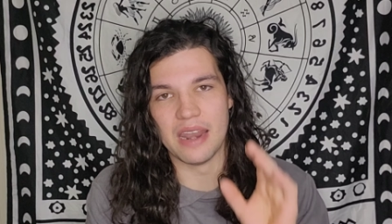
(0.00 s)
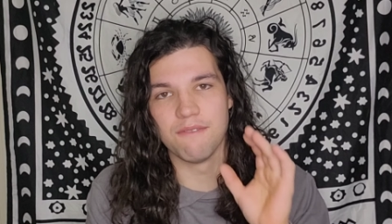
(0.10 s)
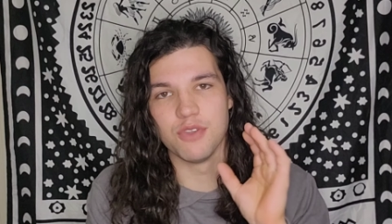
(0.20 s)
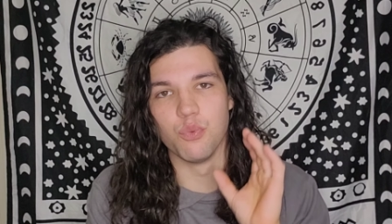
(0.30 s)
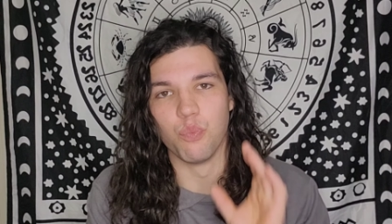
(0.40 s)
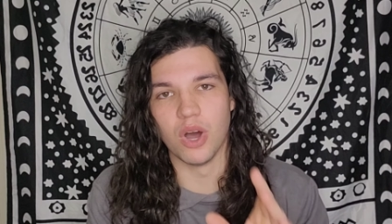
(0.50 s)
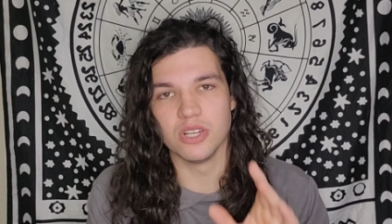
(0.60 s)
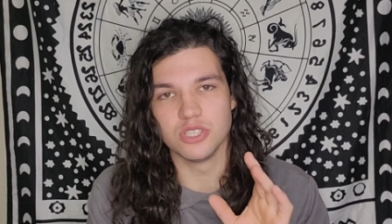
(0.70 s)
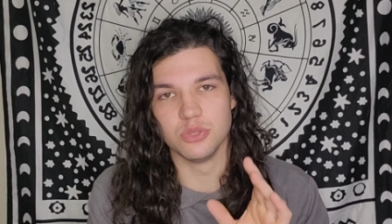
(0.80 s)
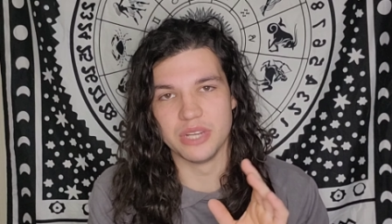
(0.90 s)
And if you
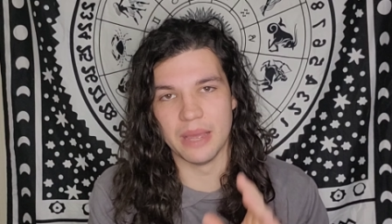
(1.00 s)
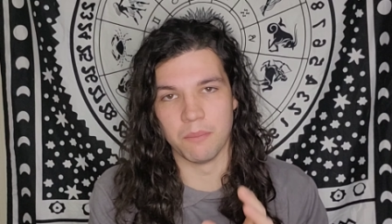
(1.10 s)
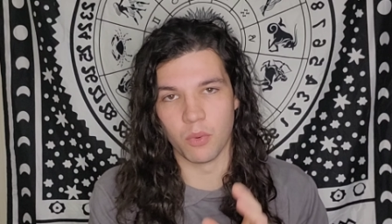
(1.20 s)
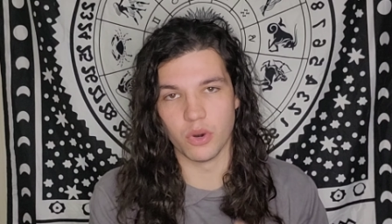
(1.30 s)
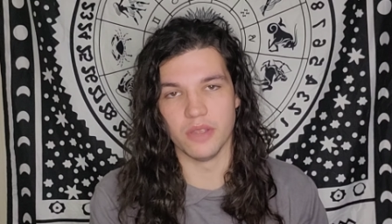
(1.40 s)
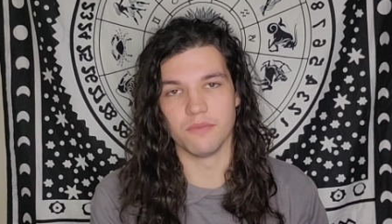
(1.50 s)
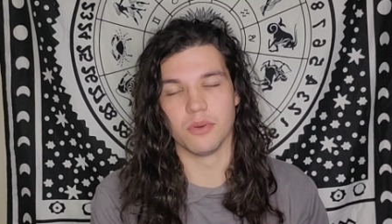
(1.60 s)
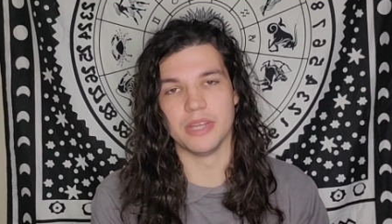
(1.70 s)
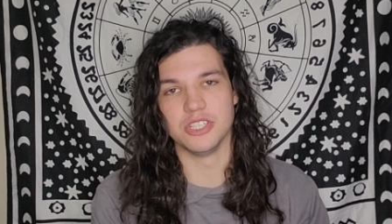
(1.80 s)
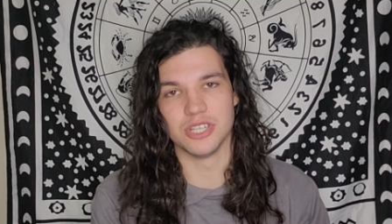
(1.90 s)
want to get more
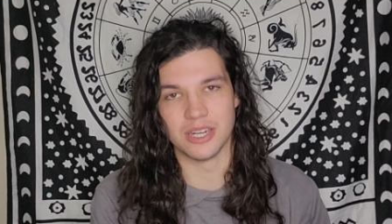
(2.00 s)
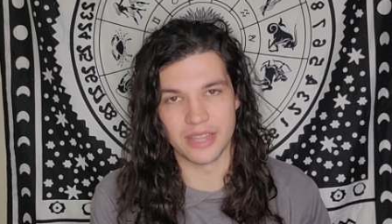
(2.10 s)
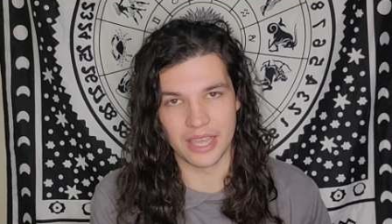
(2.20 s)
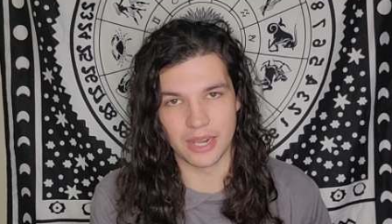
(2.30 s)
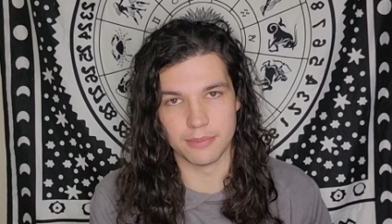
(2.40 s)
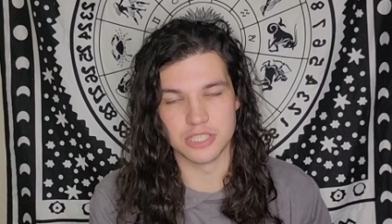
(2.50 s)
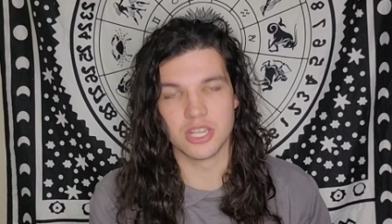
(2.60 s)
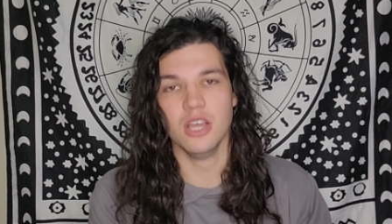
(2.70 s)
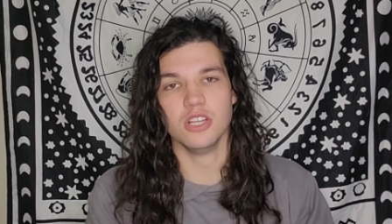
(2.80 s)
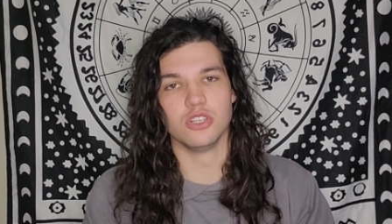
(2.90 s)
information on
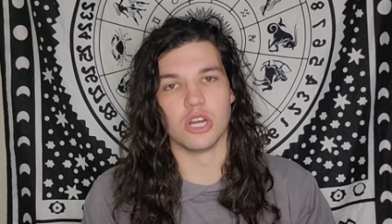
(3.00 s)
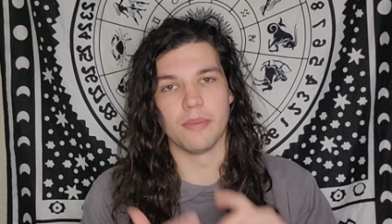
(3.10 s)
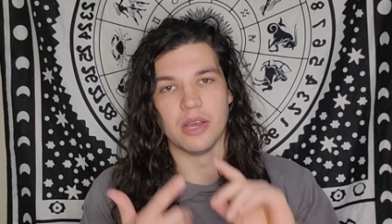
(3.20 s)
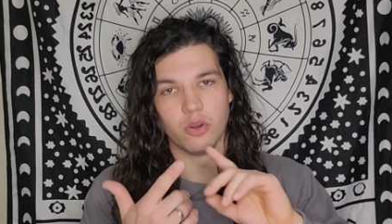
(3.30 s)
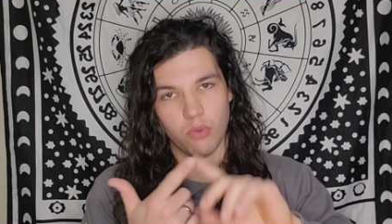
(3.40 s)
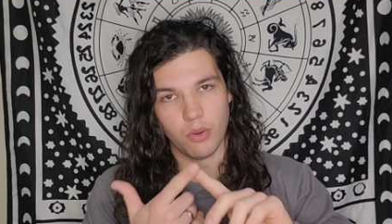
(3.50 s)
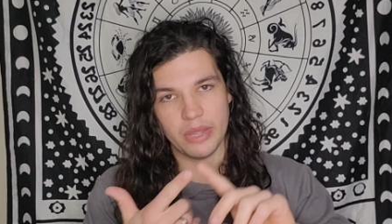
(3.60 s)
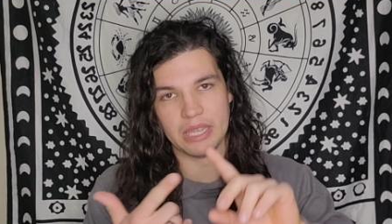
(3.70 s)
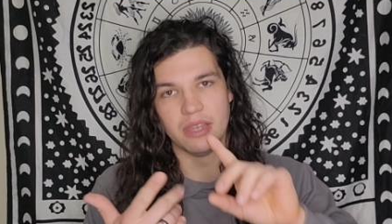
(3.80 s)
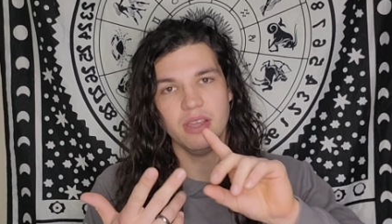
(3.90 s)
cannabis, talk about
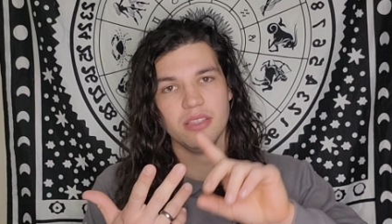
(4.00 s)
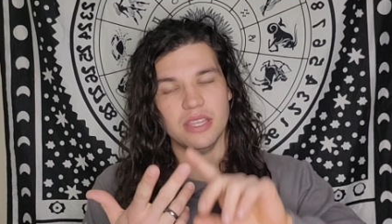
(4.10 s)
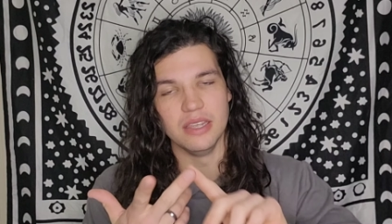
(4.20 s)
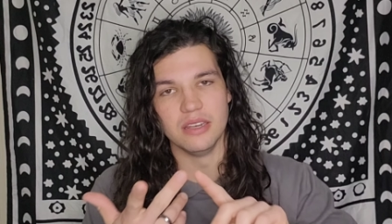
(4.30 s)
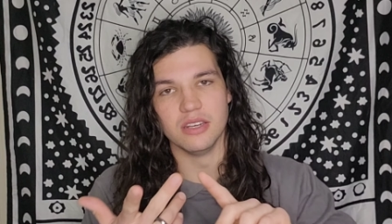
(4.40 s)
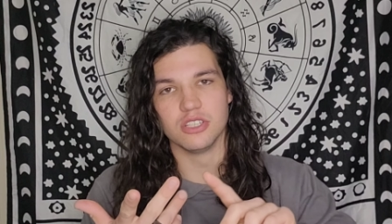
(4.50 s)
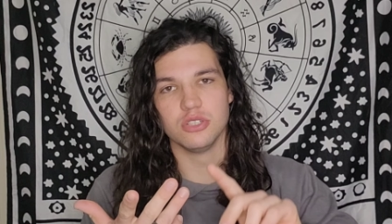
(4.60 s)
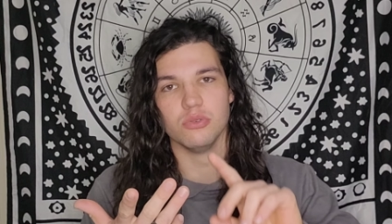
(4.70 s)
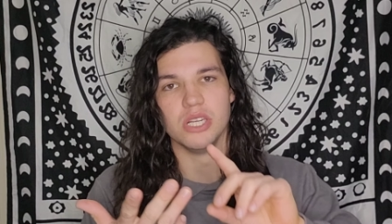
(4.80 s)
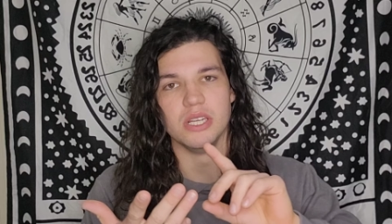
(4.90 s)
growing the
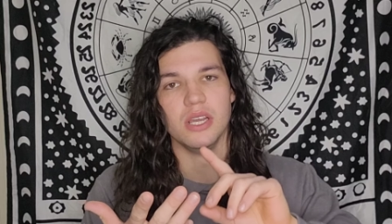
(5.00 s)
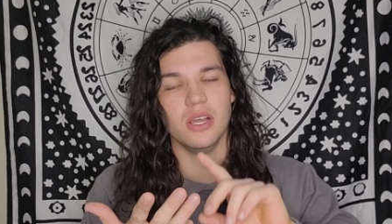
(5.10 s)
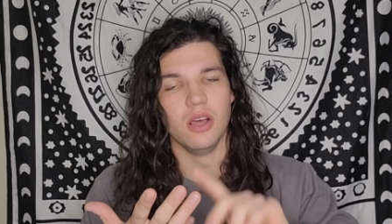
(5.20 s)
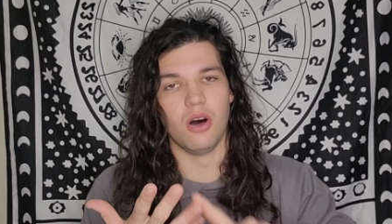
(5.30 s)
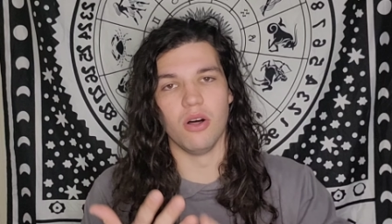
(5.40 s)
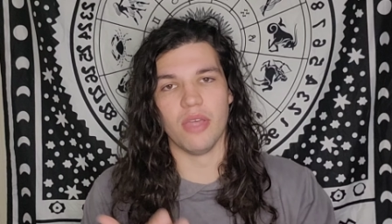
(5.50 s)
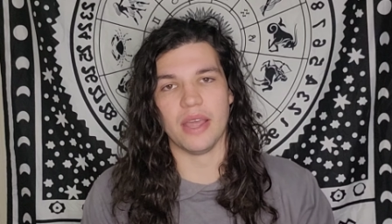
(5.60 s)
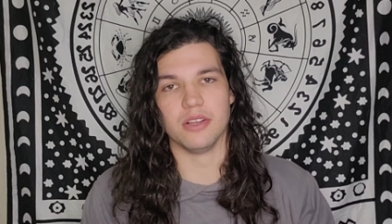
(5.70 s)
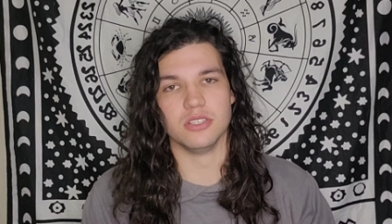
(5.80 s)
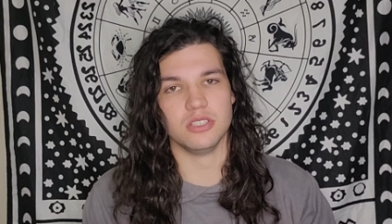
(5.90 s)
industry, all
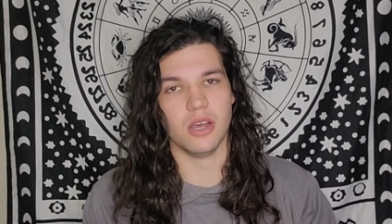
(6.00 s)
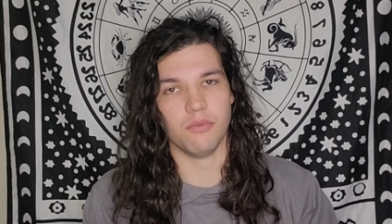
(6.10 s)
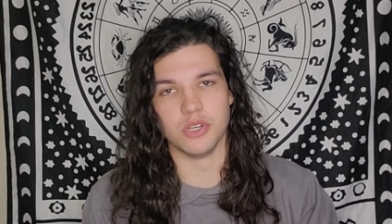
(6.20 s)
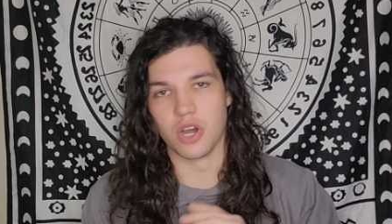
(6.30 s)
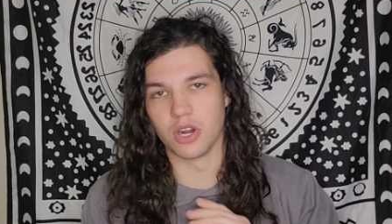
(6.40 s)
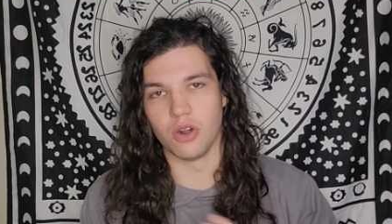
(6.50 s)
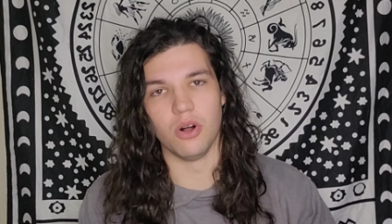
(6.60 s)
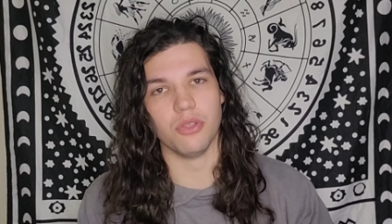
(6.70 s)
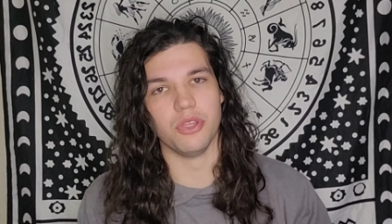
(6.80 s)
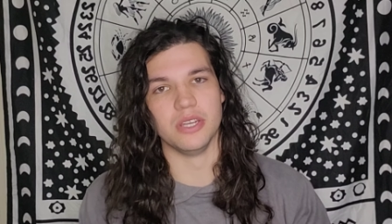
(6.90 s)
that good stuff. We talk
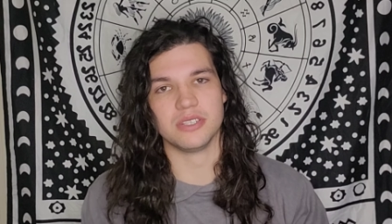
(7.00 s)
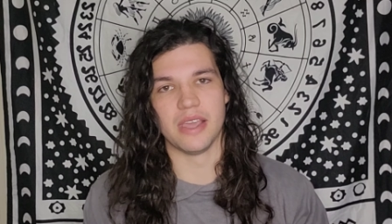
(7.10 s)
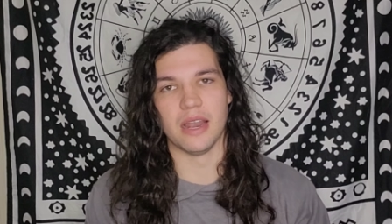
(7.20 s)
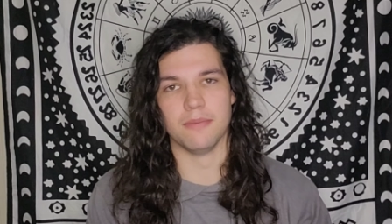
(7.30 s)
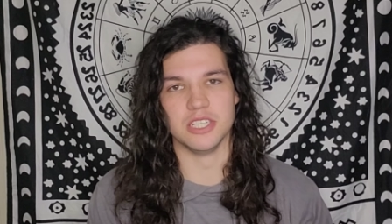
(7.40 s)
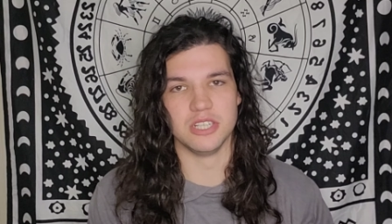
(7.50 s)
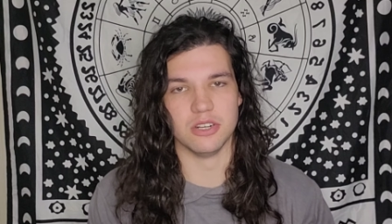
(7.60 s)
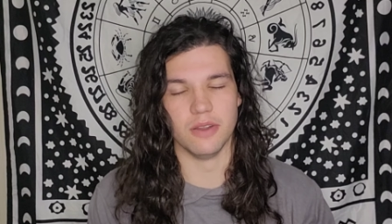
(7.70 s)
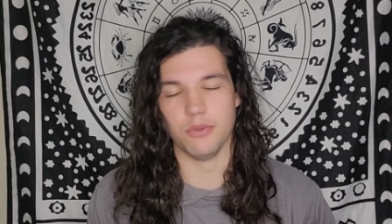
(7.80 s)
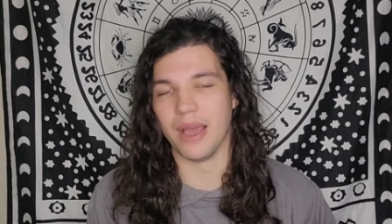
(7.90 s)
all things cannabis
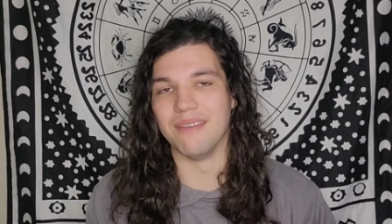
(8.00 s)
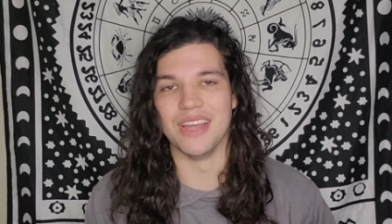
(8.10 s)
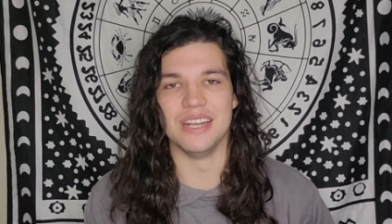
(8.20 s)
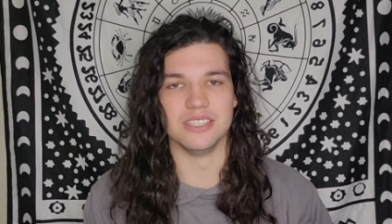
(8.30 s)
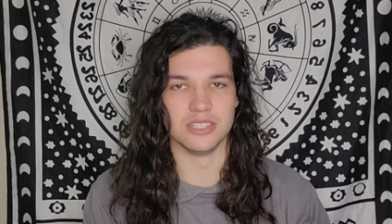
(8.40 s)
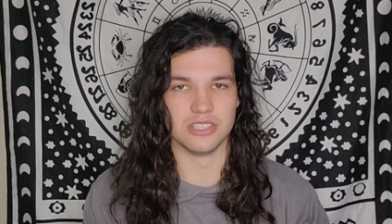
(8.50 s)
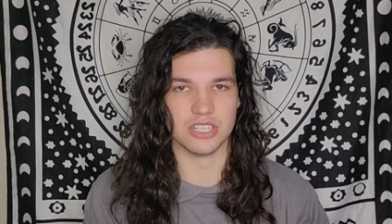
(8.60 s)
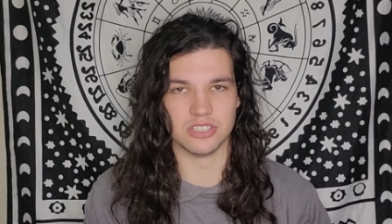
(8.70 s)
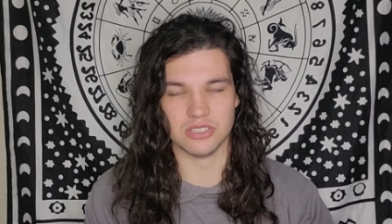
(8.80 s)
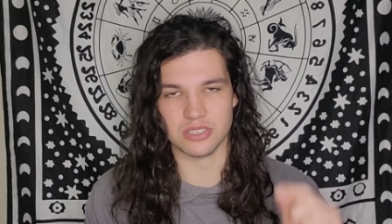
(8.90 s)
here. If you have any
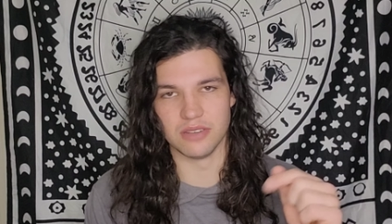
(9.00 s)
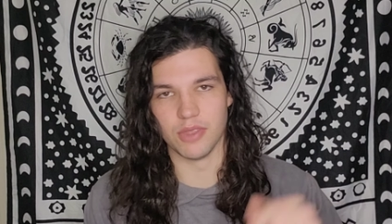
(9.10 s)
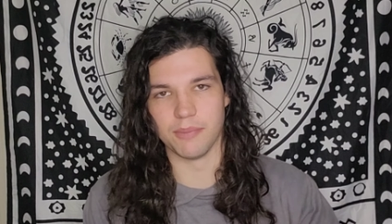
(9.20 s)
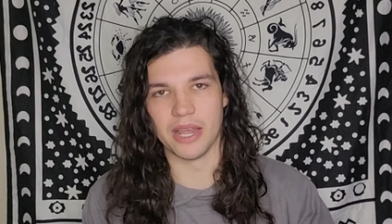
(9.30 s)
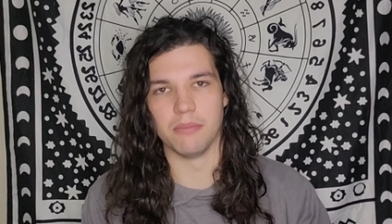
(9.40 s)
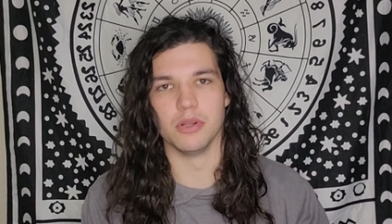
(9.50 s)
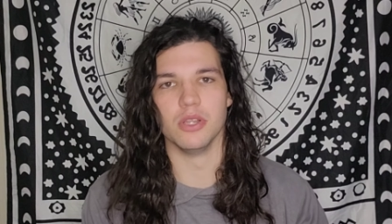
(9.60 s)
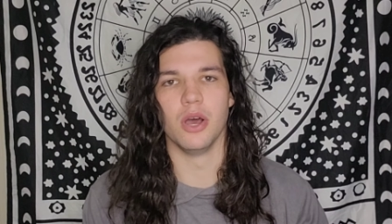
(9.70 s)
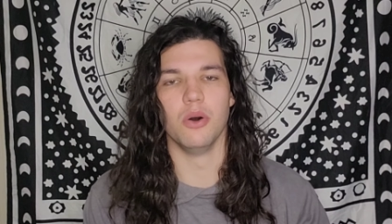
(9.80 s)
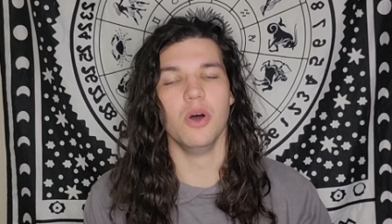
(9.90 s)
suggestions, leave them down
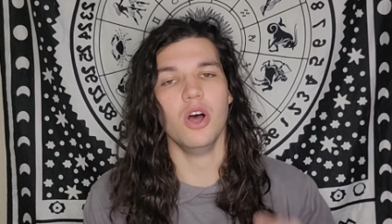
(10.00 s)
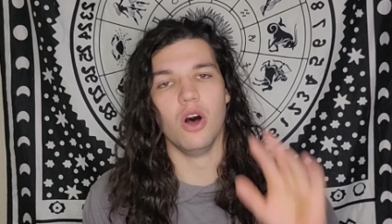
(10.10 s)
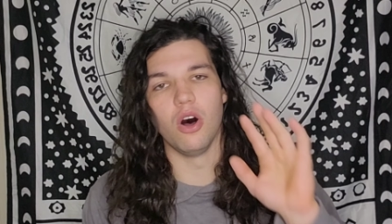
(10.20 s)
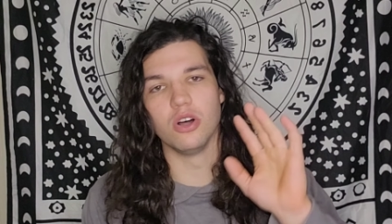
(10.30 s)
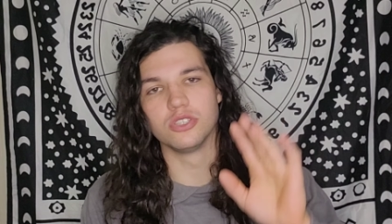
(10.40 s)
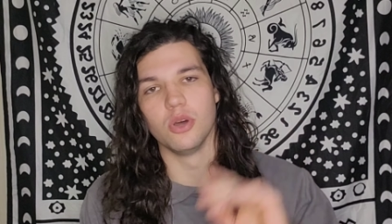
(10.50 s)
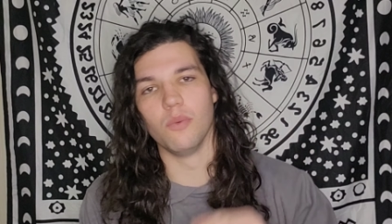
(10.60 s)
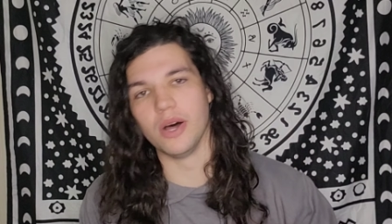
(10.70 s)
below. Also,